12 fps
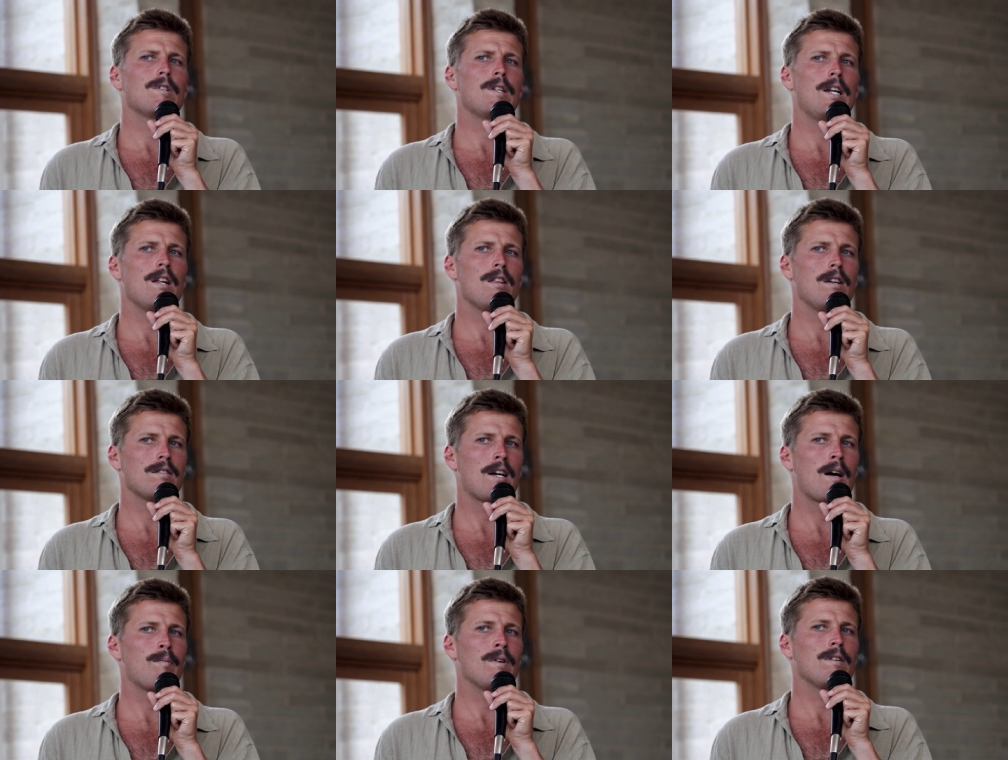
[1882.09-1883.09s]
letting things
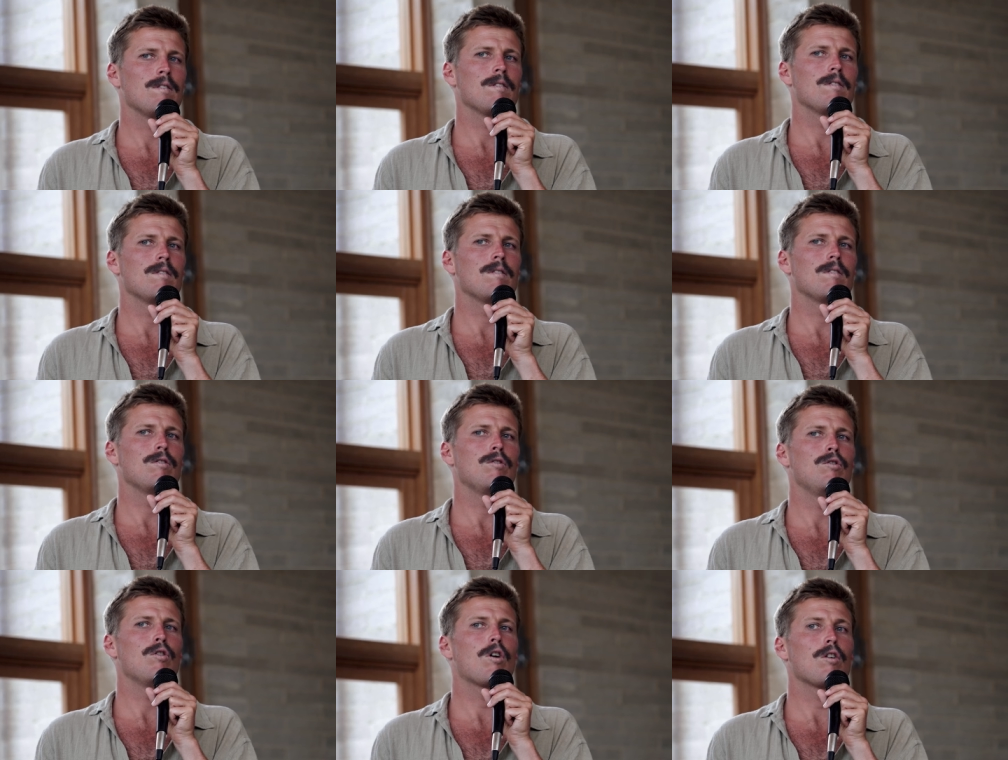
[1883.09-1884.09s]
happen,
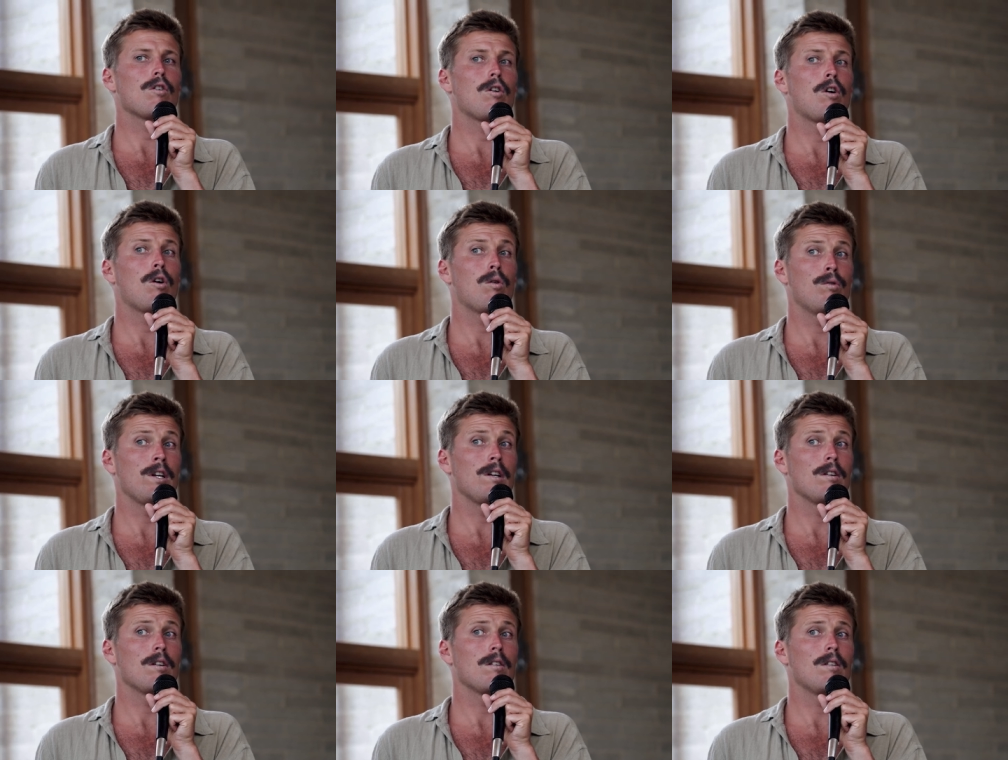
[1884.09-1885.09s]
not
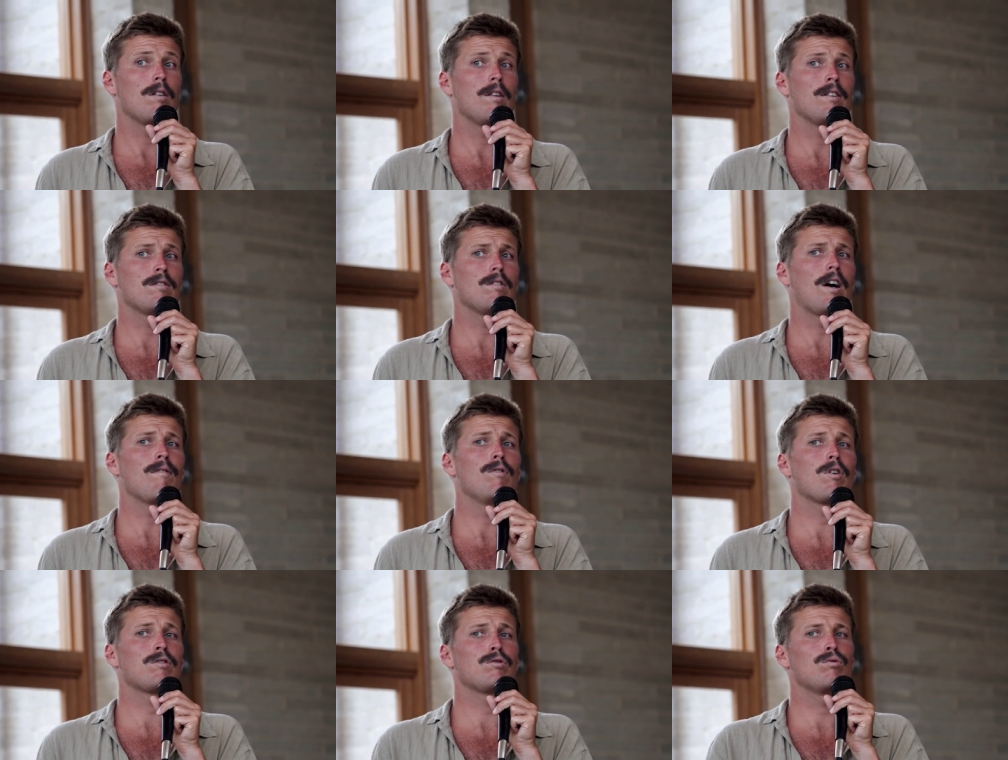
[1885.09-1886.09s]
holding. I've
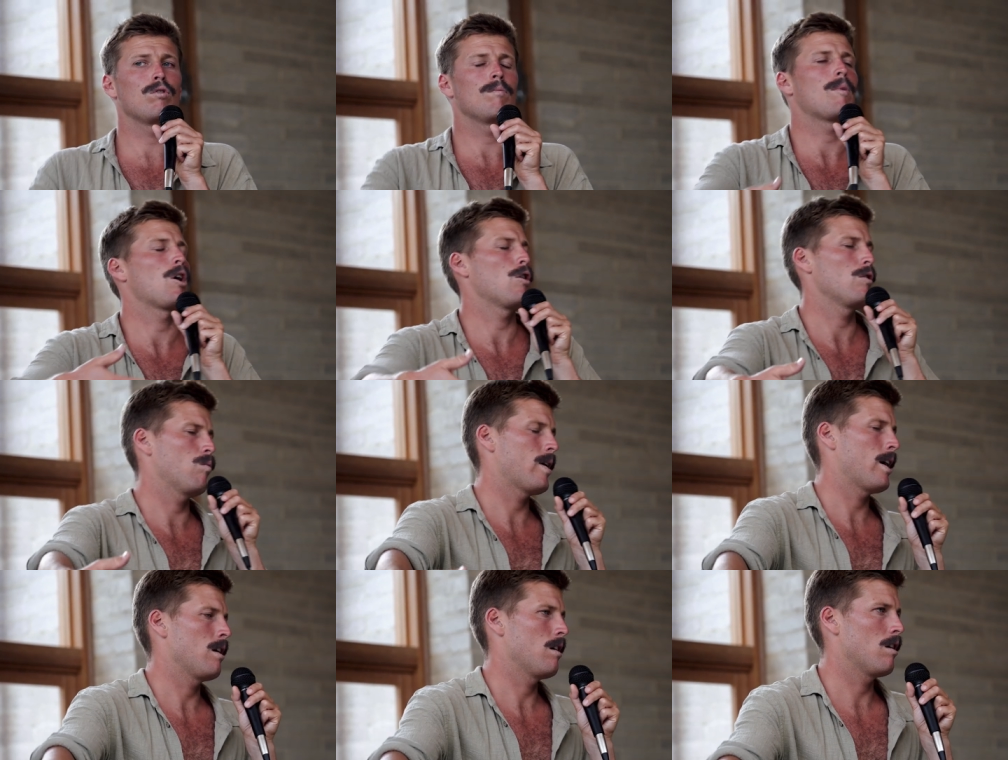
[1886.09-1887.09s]
not stood in my own
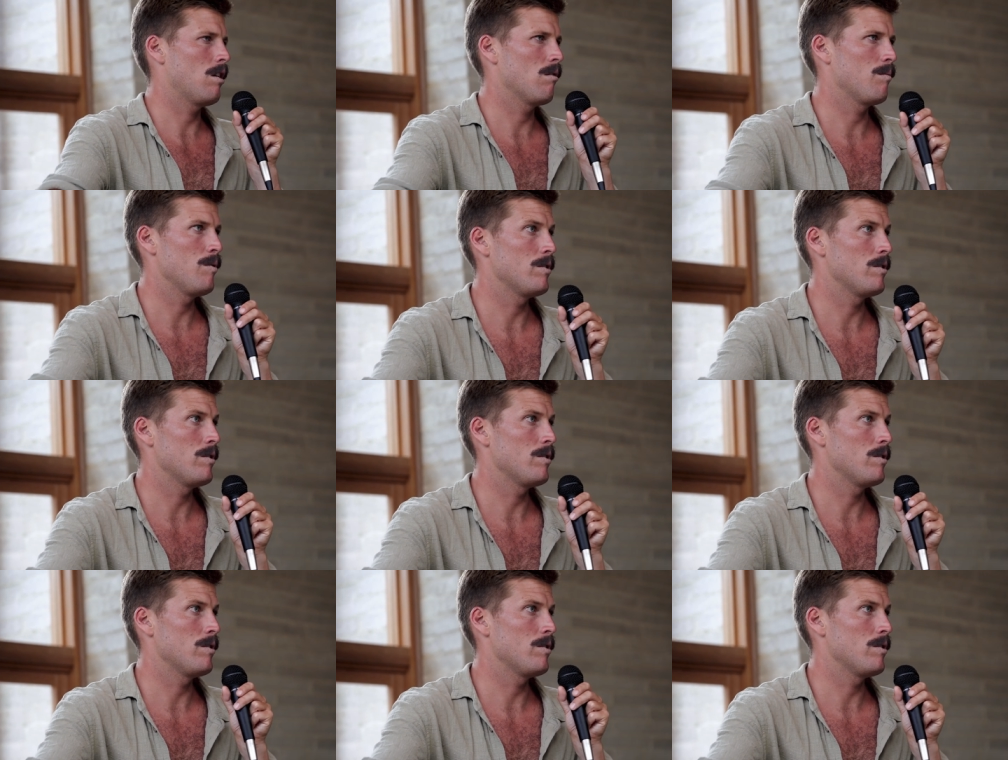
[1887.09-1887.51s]
way a lot with